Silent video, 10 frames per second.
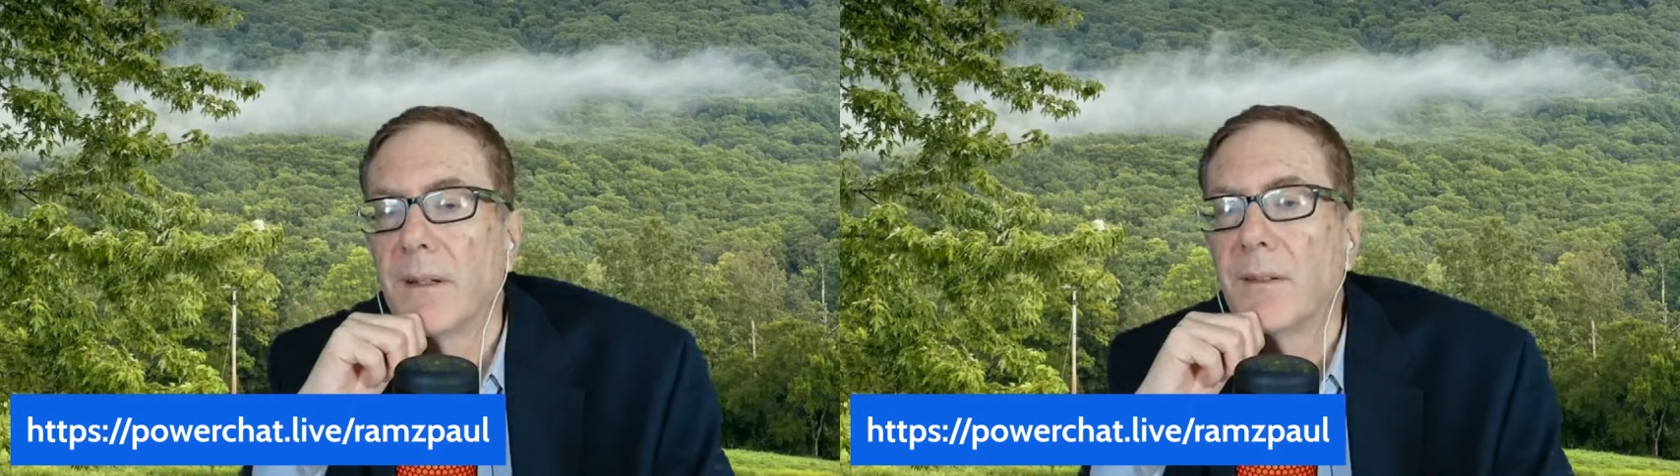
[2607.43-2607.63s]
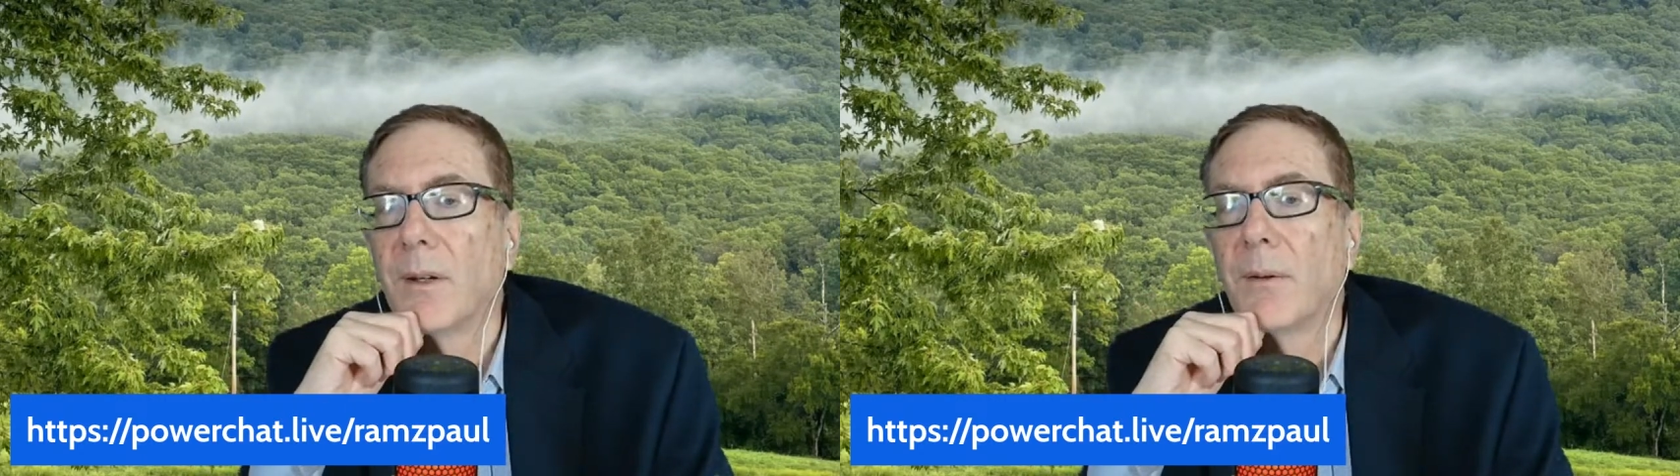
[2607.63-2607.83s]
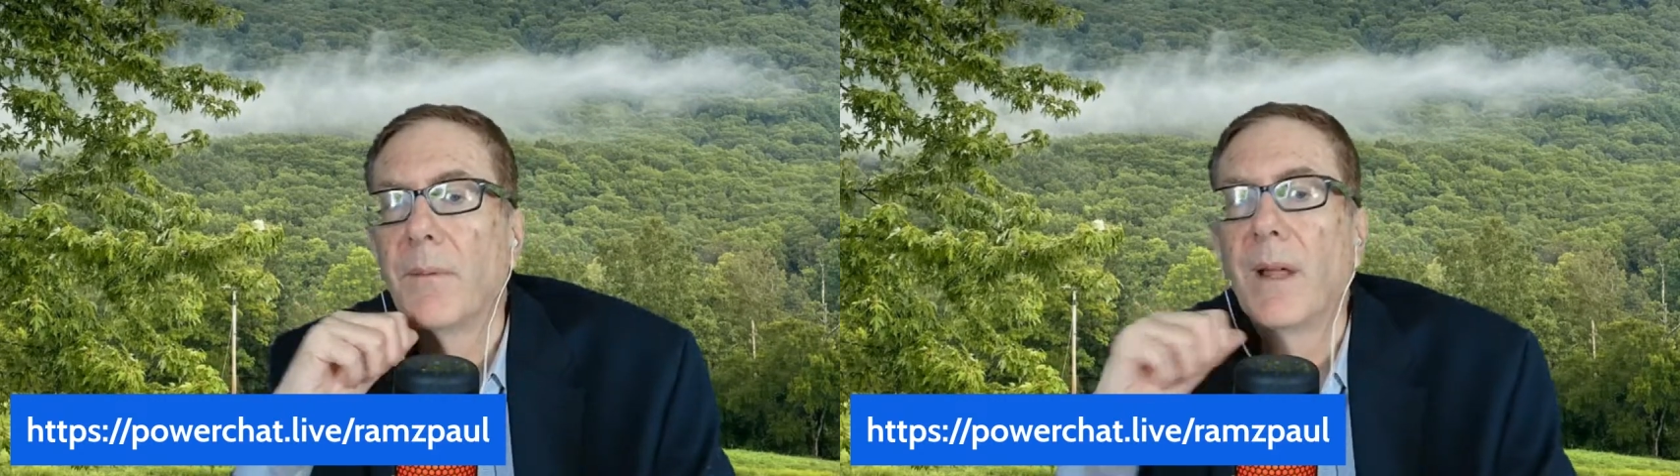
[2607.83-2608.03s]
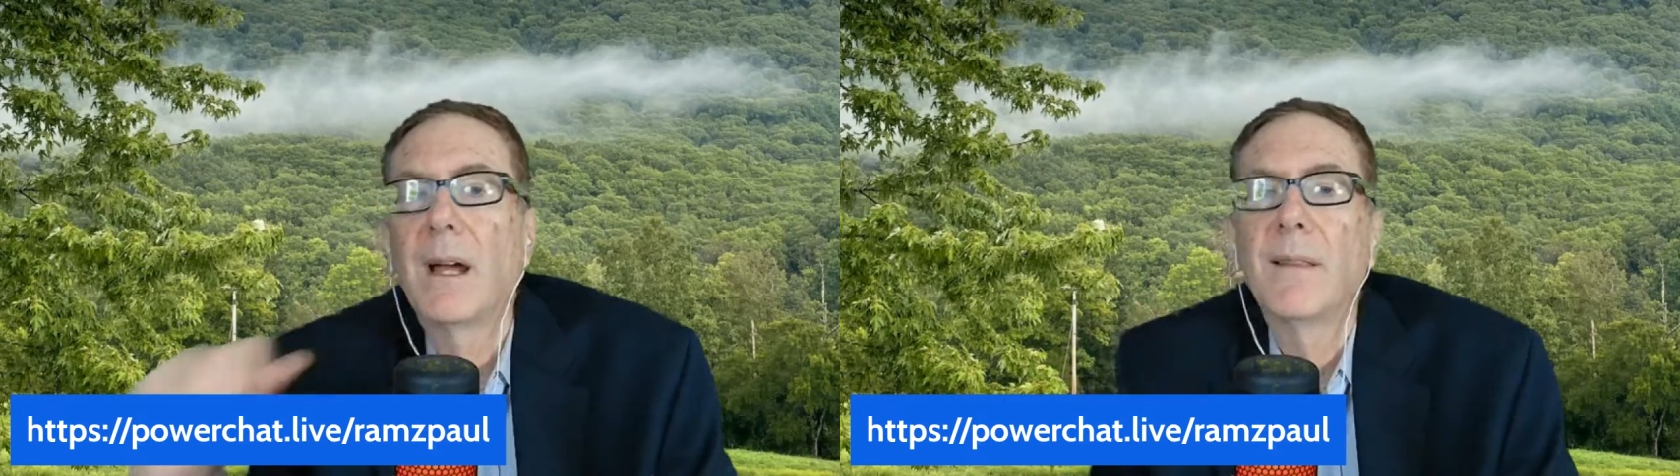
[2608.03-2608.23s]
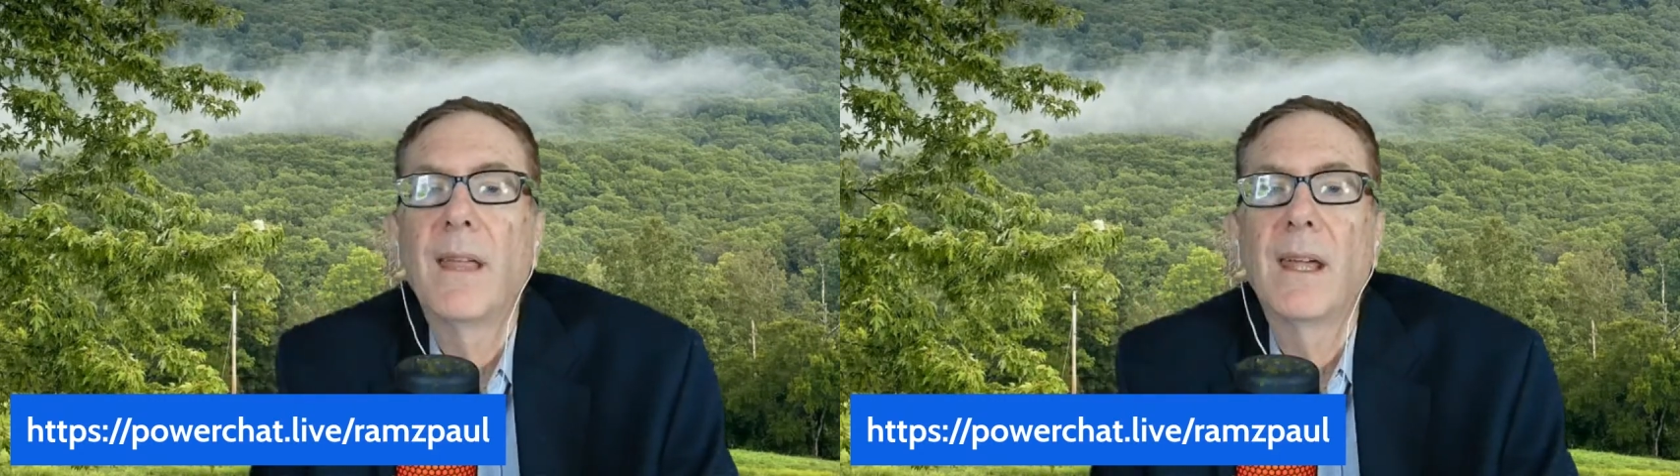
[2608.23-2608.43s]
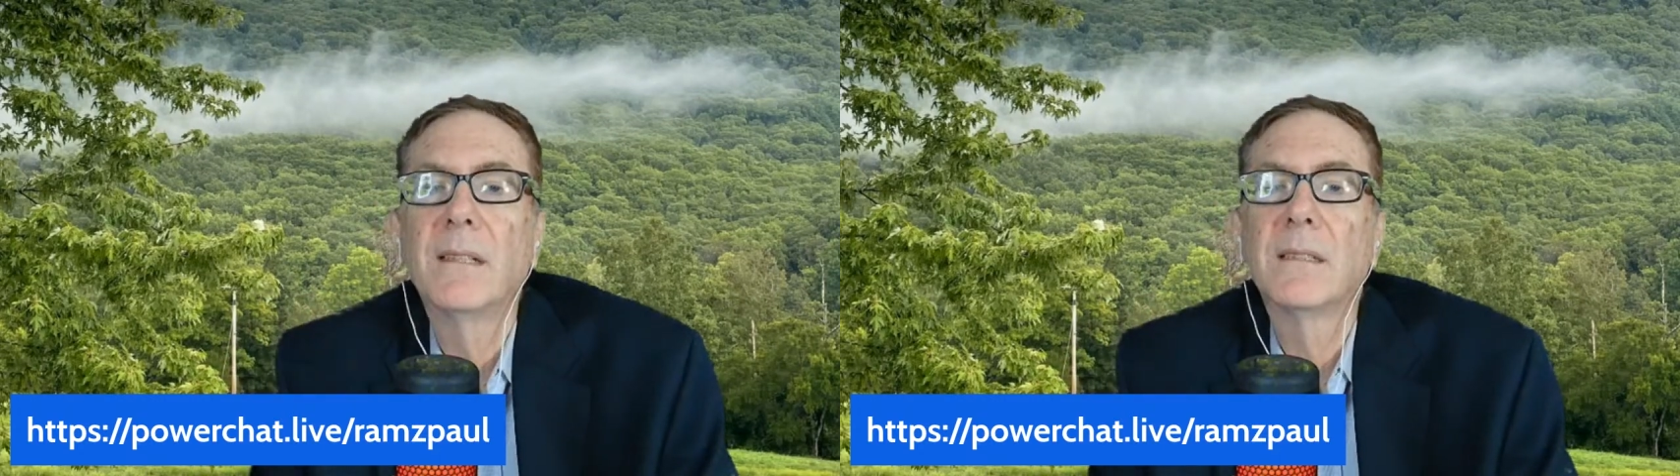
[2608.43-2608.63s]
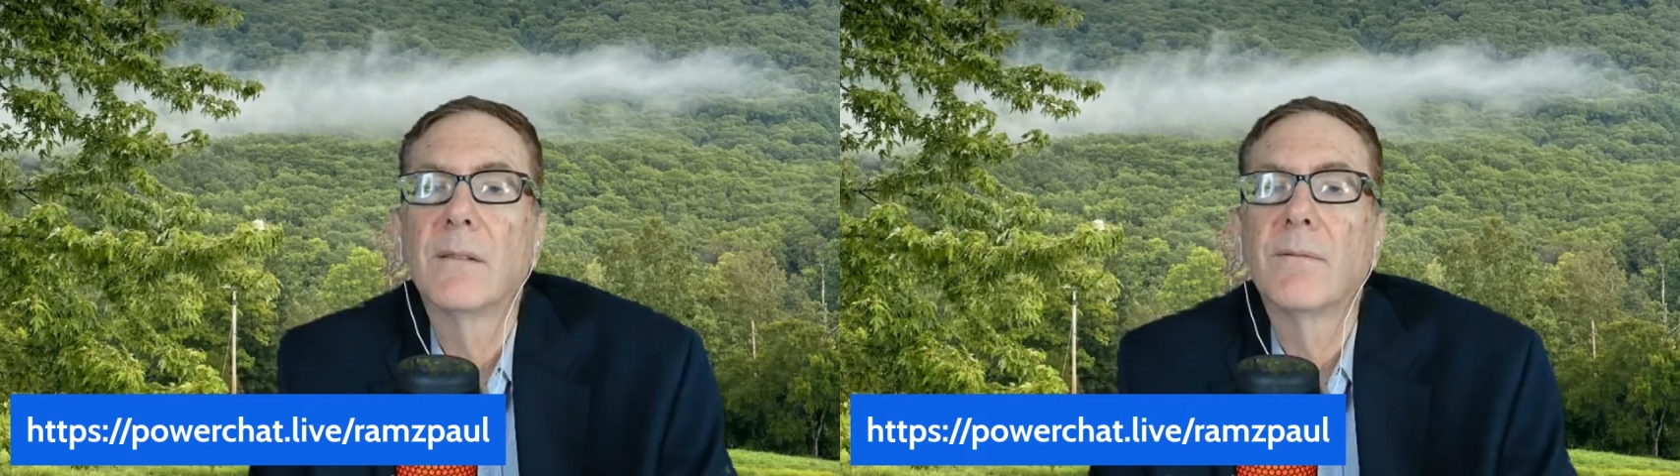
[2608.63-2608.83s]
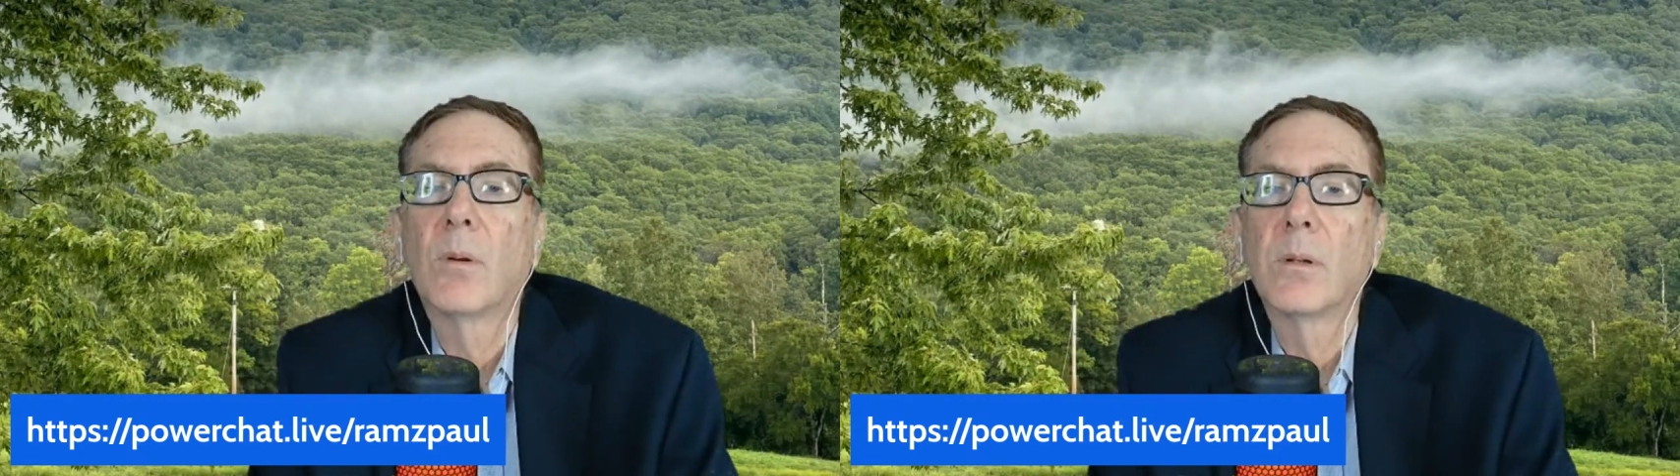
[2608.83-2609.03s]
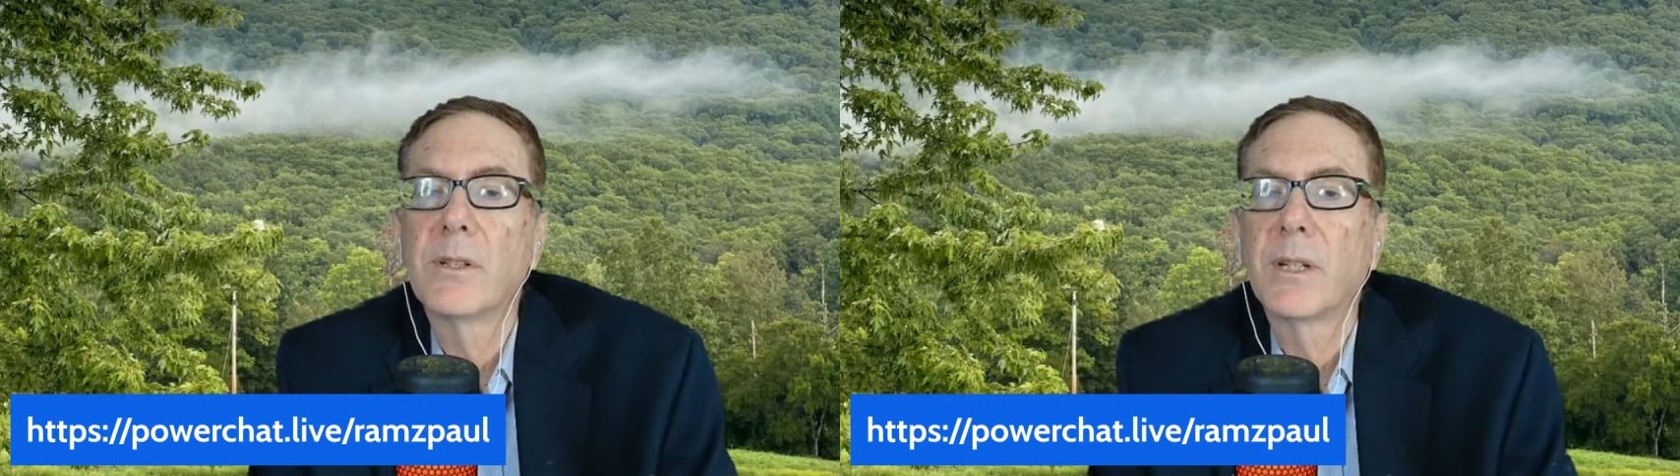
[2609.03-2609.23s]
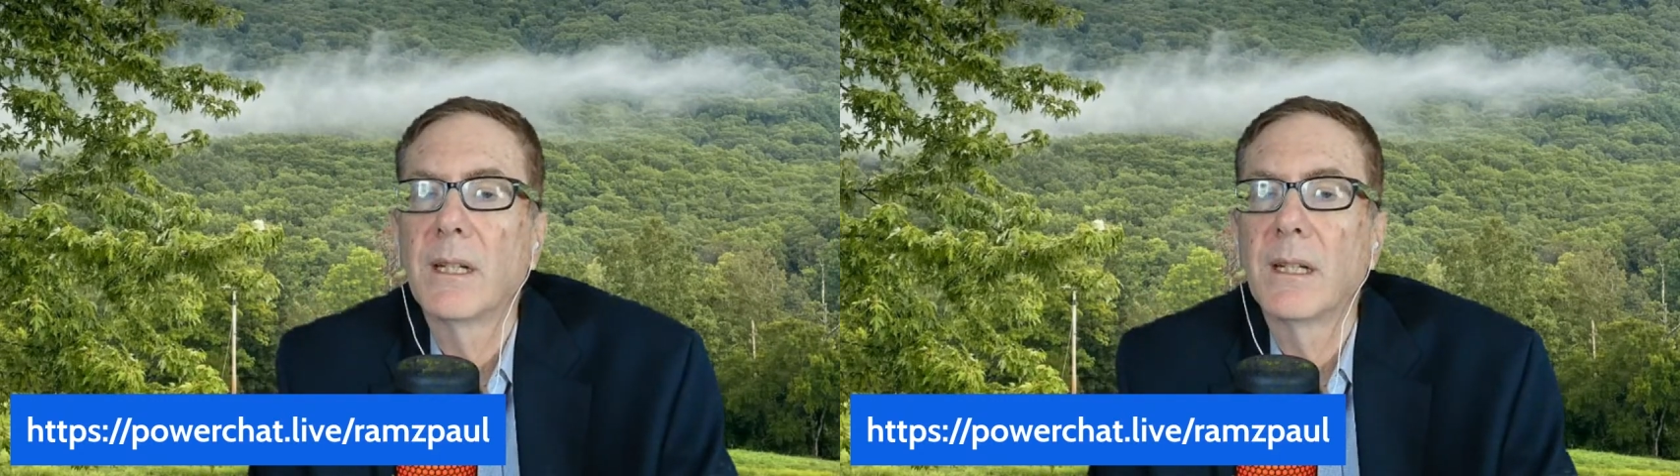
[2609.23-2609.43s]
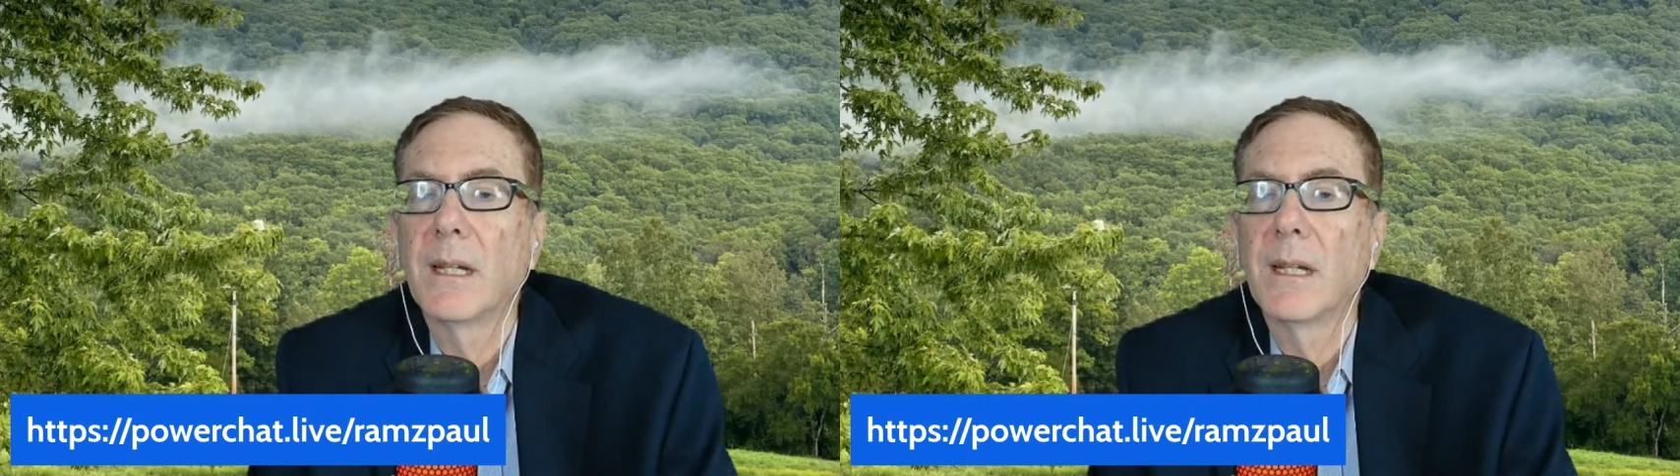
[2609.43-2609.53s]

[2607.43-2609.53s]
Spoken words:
So that is unfortunate,